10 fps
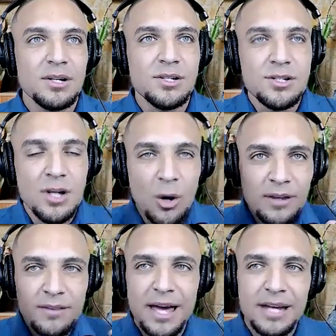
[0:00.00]

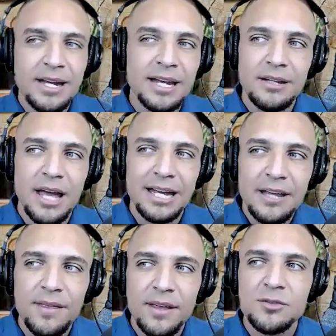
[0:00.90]
knowing that
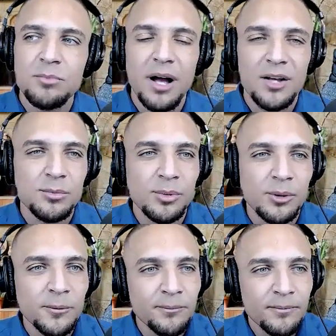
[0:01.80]
anything is
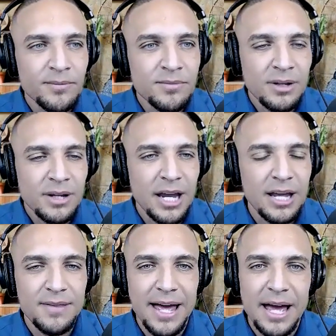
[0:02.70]
possible,
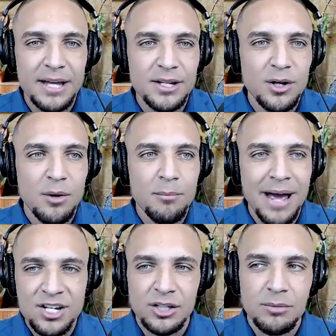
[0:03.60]
and that
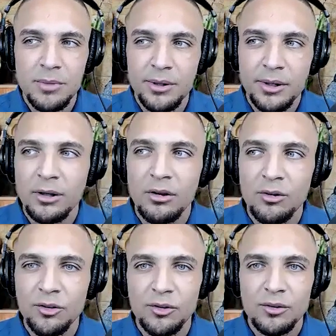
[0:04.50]
magic and
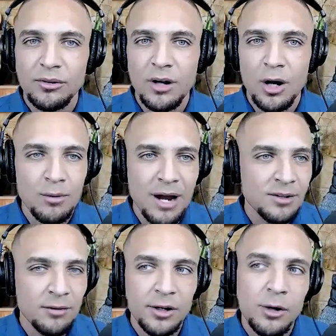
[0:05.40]
miracles are
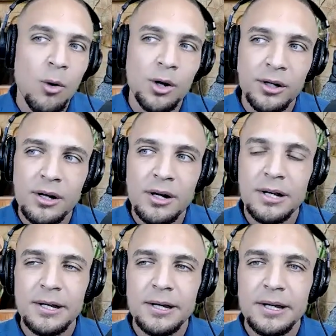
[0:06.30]
around every corner,
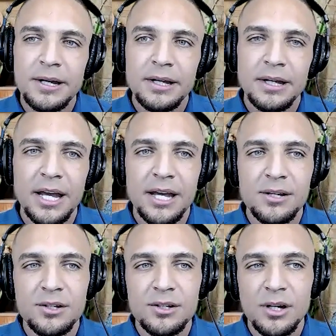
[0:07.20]

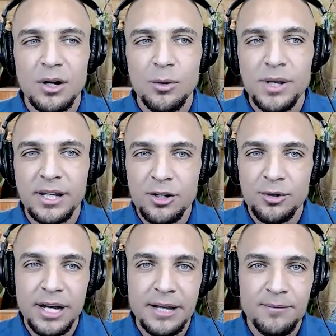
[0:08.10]
and we can
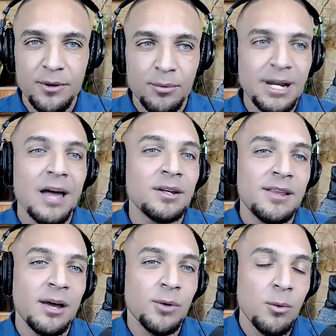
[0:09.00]
create the
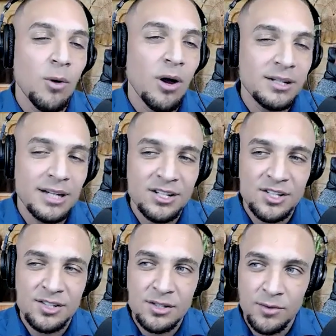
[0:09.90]
reality that we want,
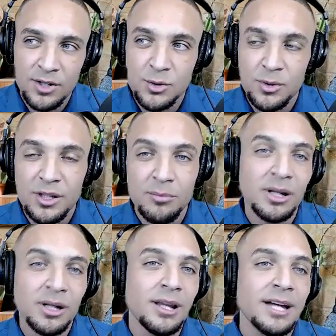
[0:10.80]
not just individually
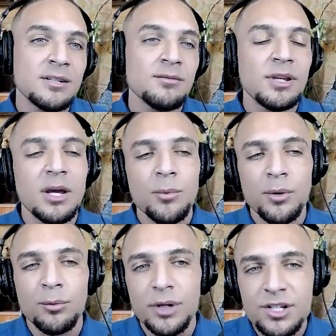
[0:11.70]
but collectively,
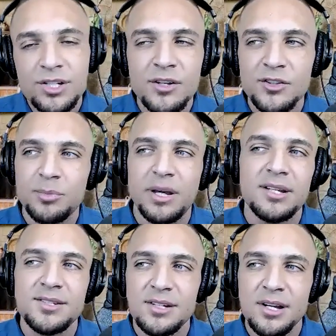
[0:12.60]
and we're reaching the
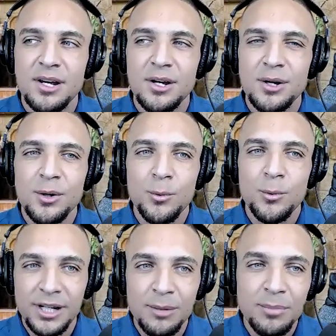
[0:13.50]
space
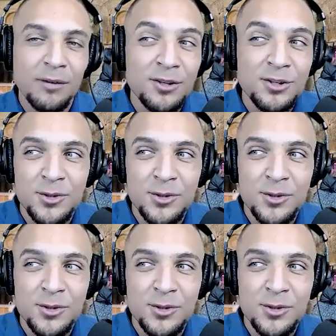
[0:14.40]
we're going to be able to